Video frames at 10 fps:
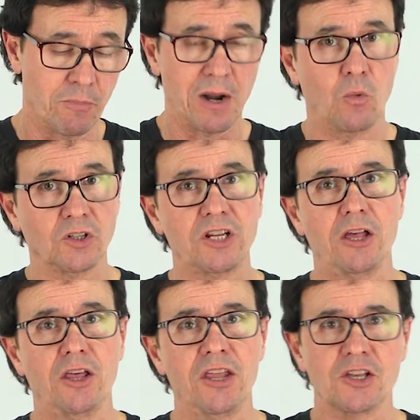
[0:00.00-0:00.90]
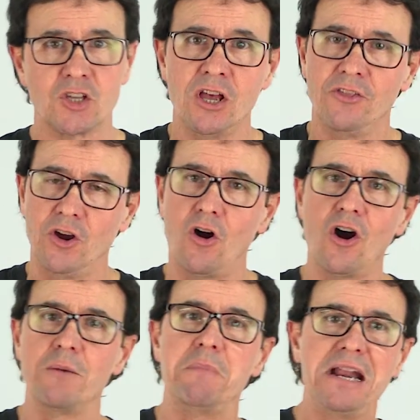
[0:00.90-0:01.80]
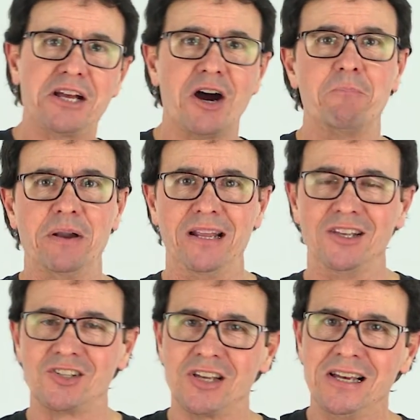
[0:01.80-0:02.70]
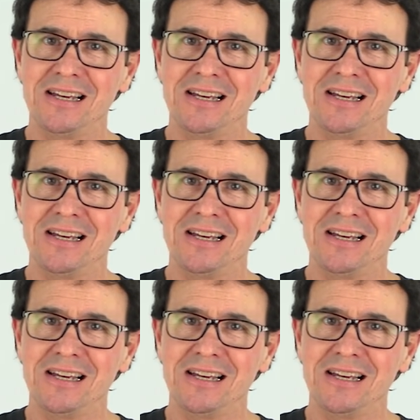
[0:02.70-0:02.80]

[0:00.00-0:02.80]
But I will tell you this, there aren't many companies,